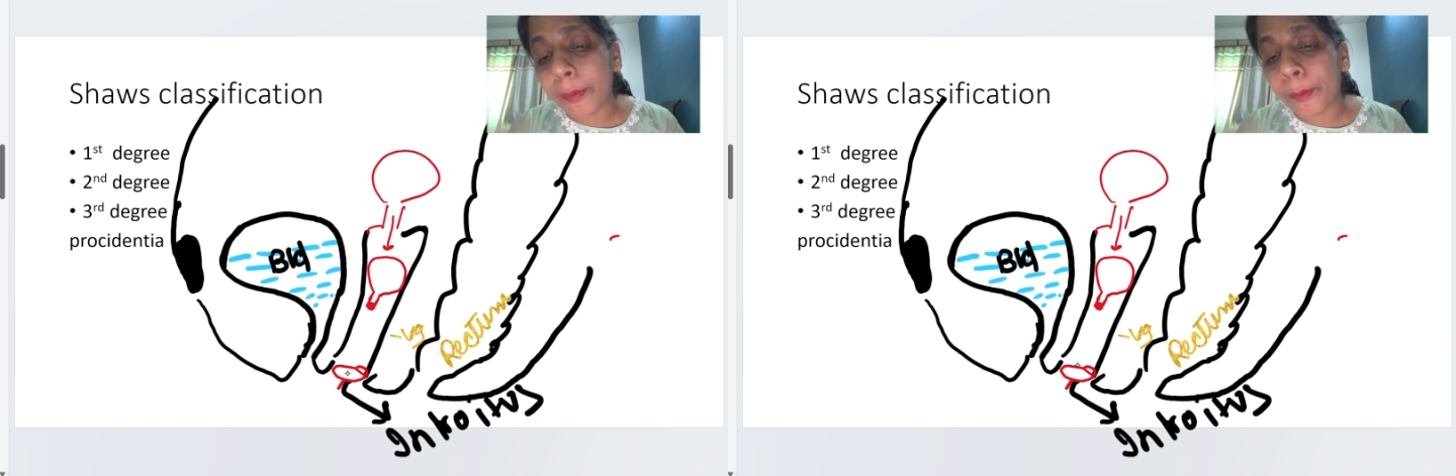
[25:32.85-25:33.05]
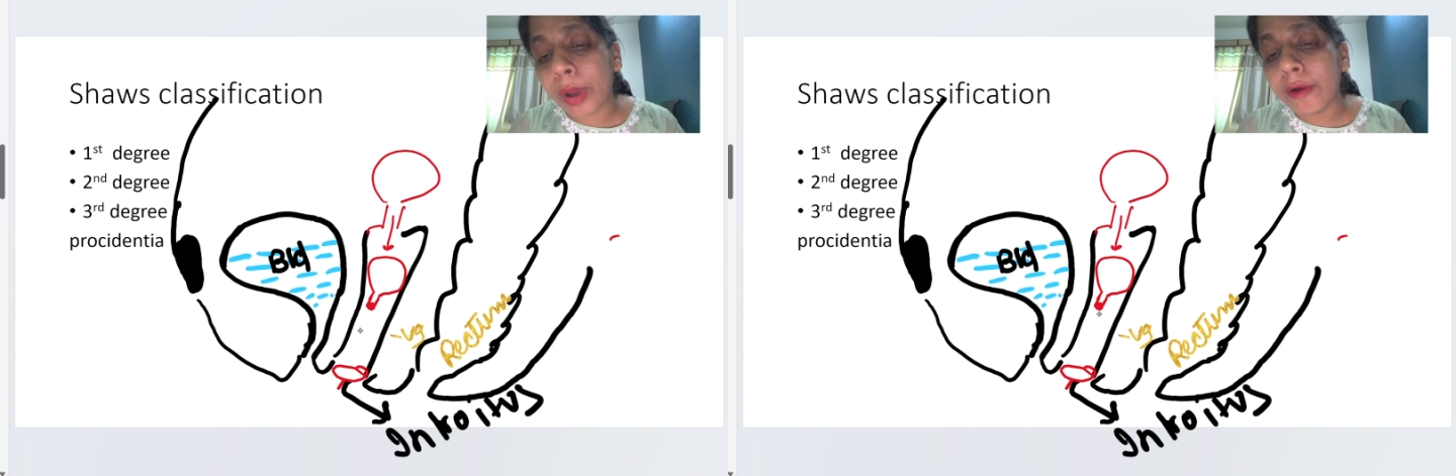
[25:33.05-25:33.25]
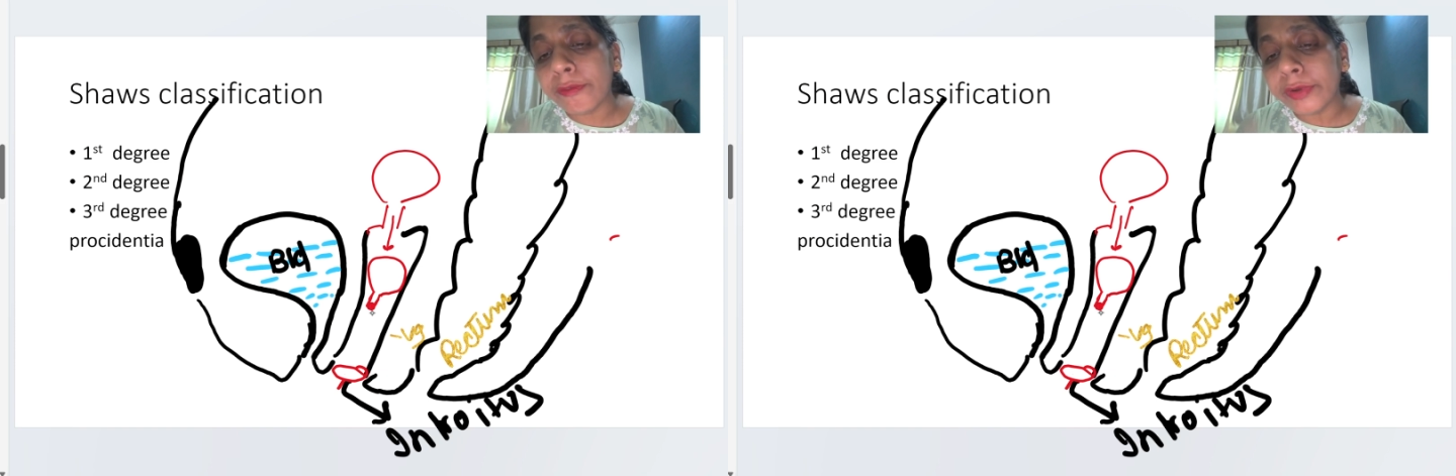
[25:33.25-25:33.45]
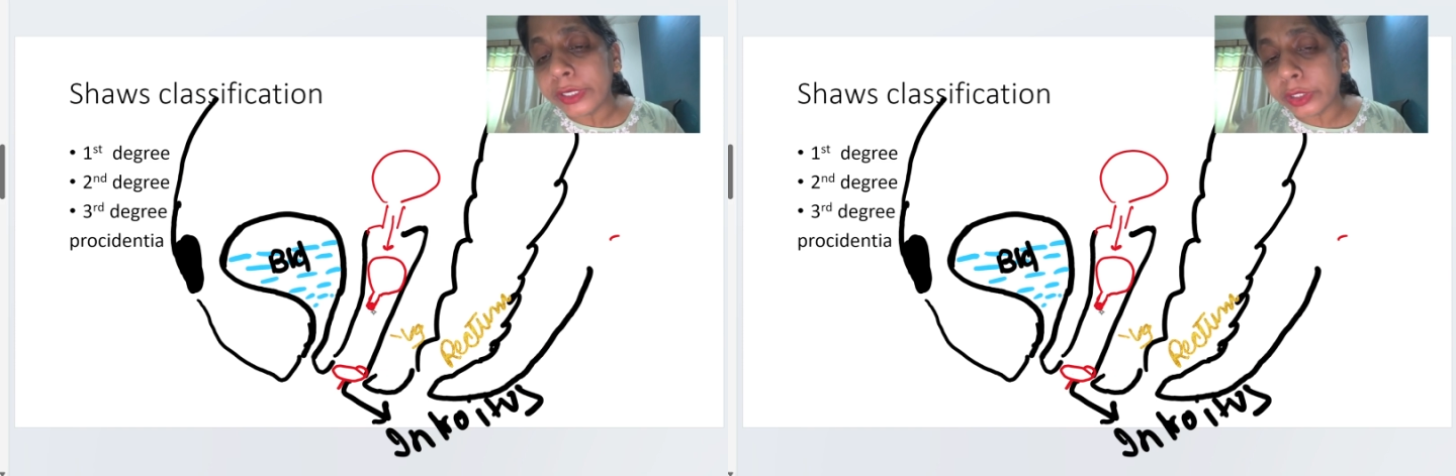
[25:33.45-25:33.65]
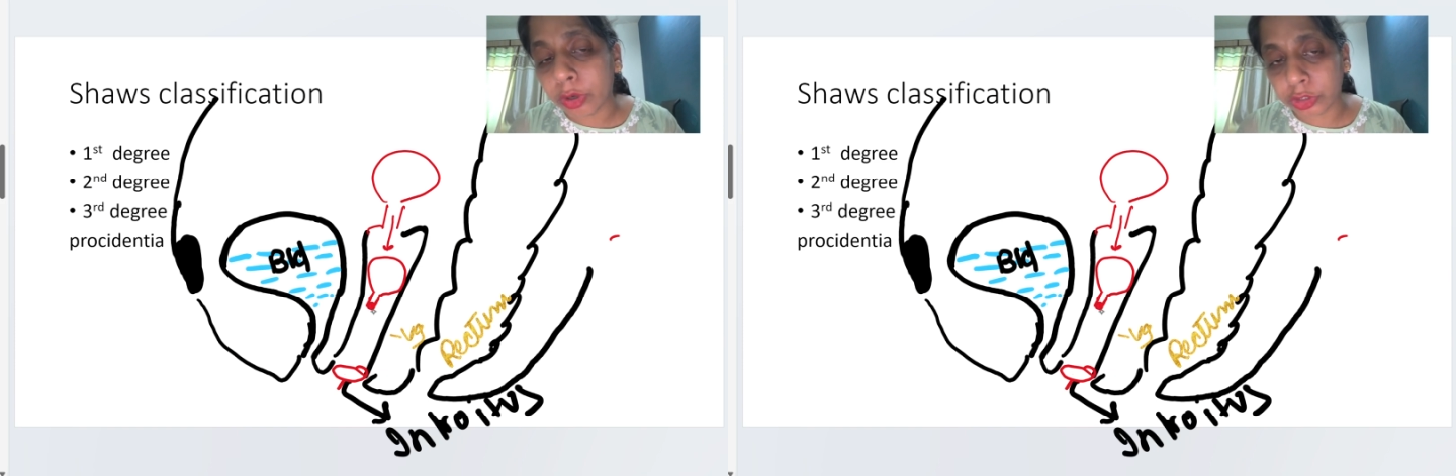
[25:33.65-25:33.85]
above
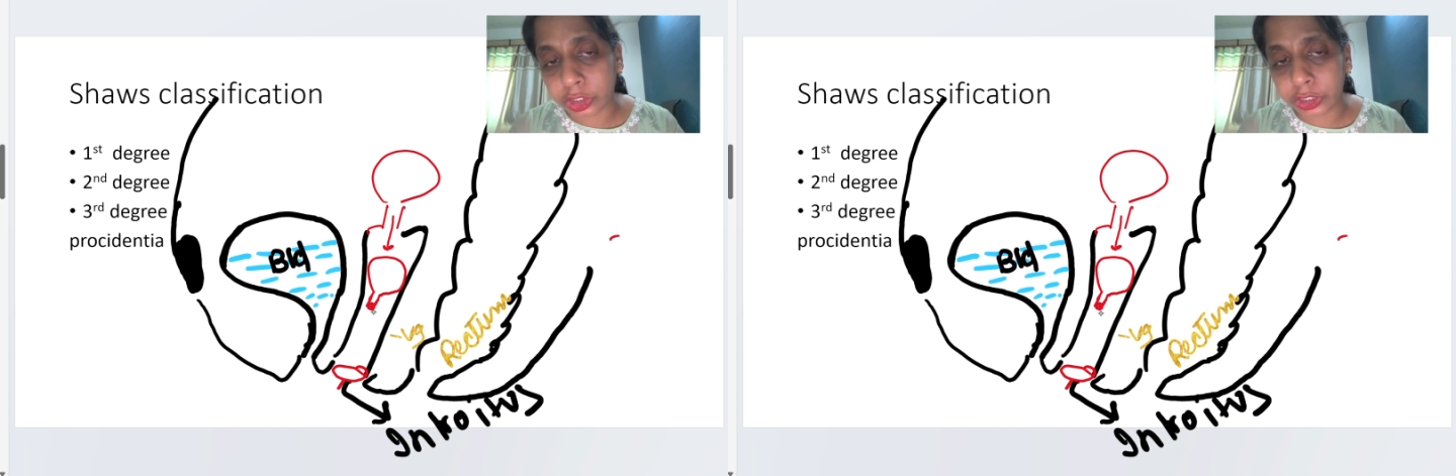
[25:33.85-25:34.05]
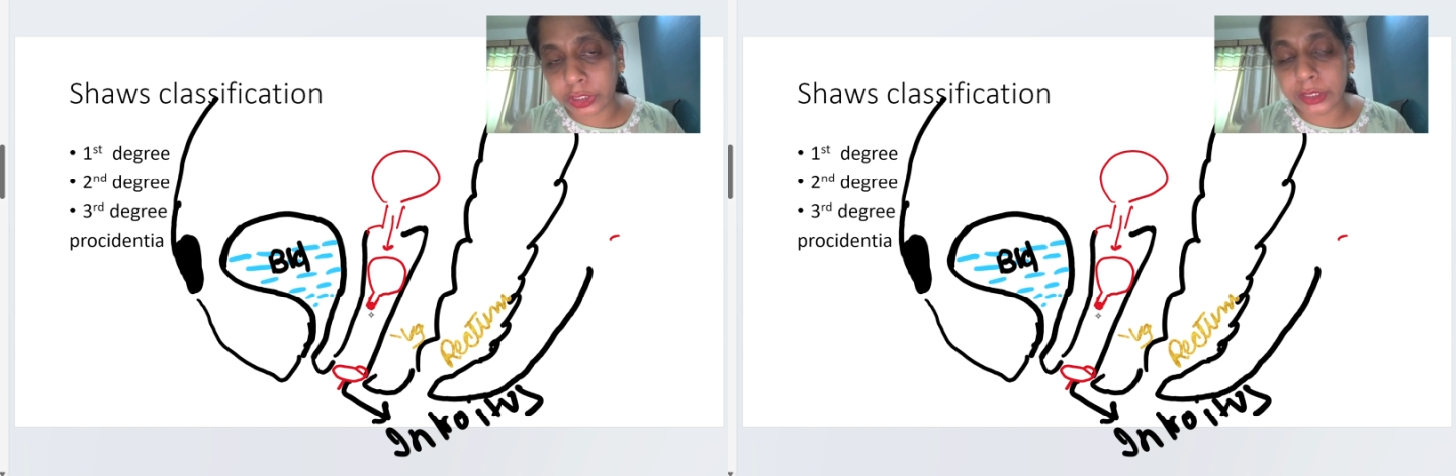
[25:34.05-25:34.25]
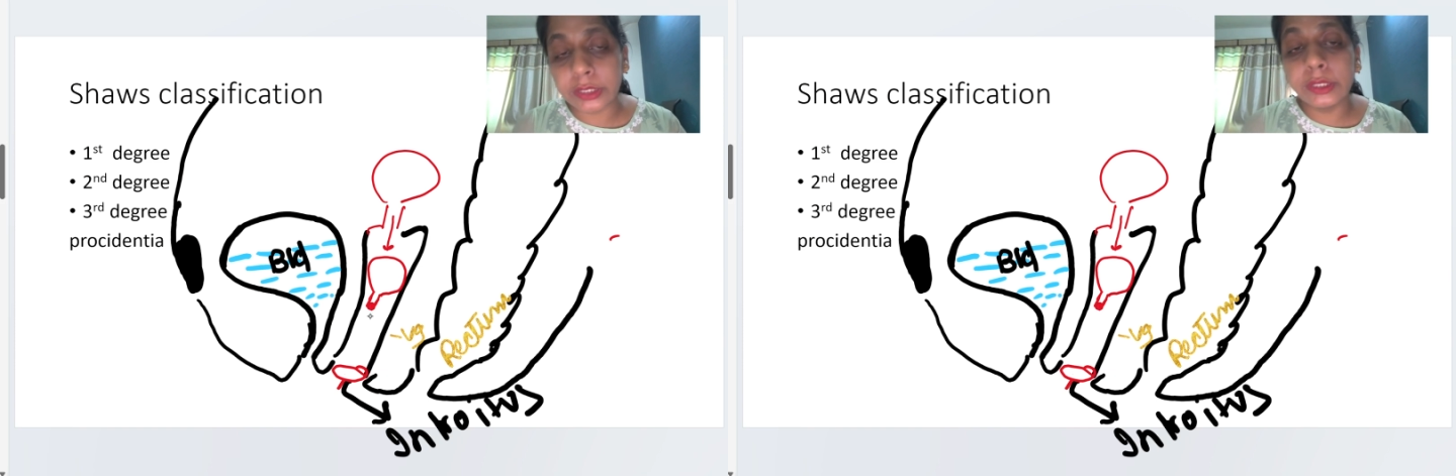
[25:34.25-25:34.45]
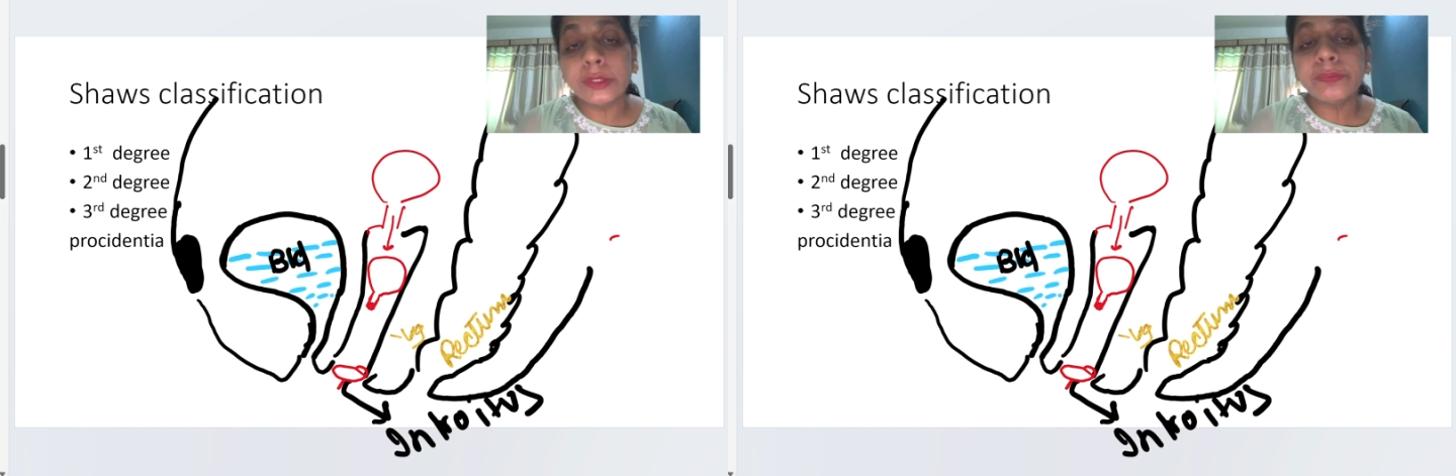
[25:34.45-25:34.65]
introitious,